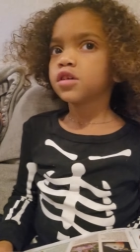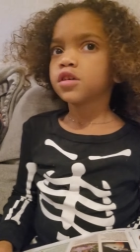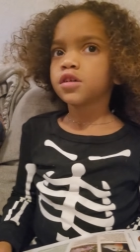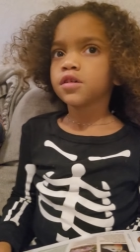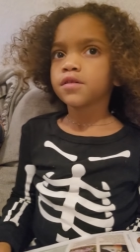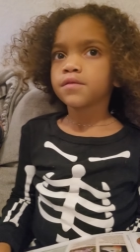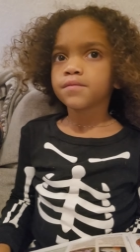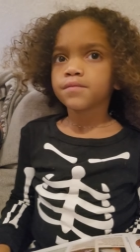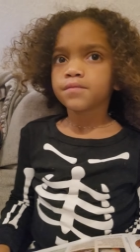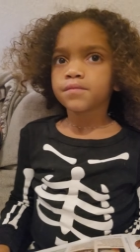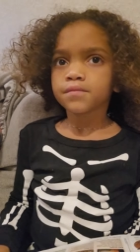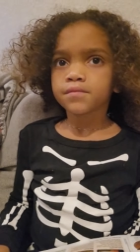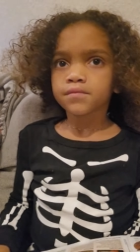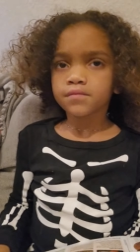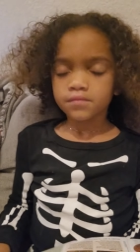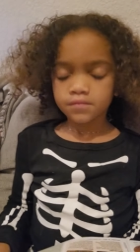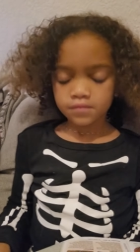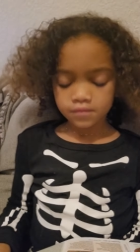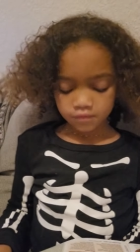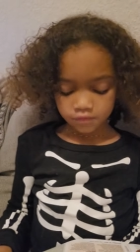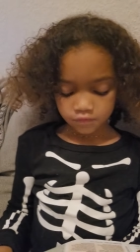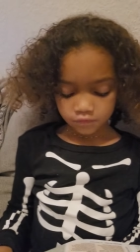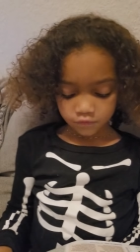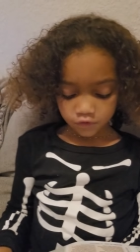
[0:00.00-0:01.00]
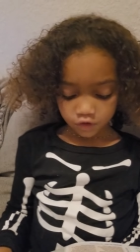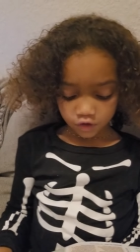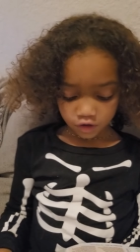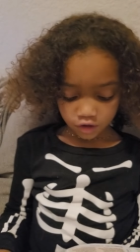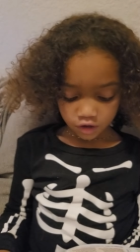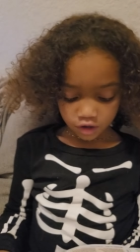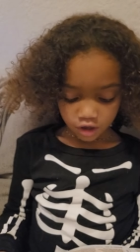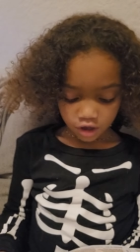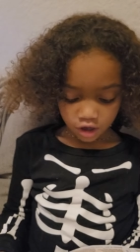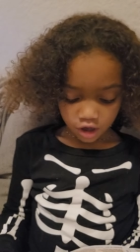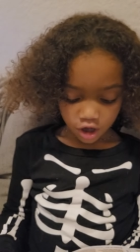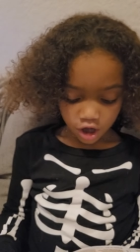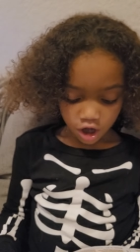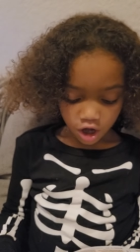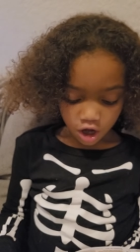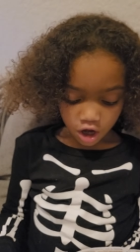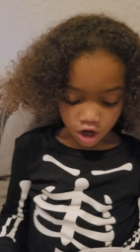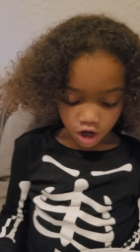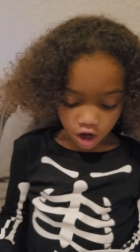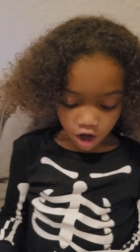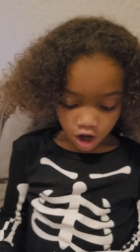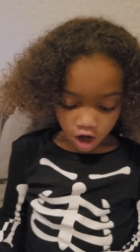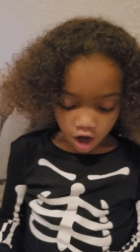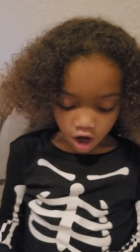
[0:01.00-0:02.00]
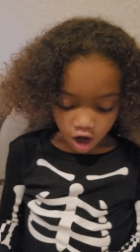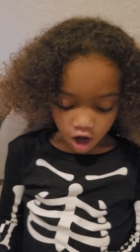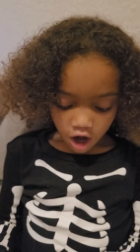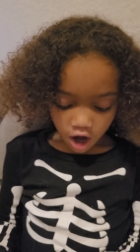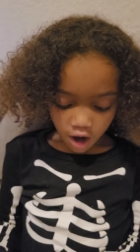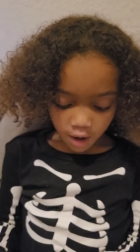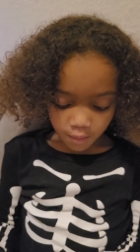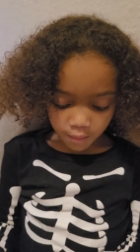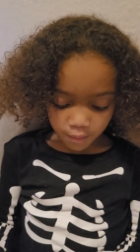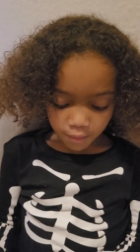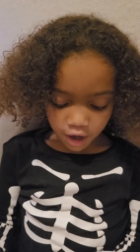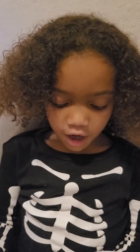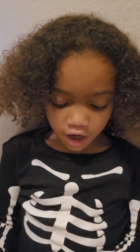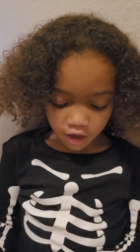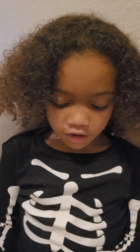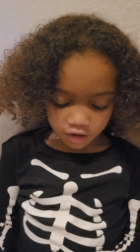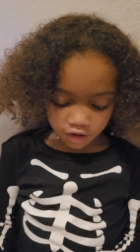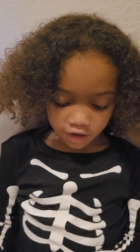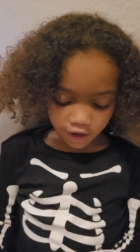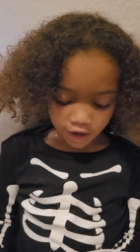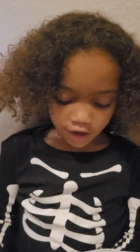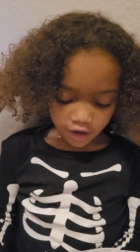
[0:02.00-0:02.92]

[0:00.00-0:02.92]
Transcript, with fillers: to help you. Stop, stop. Let her among,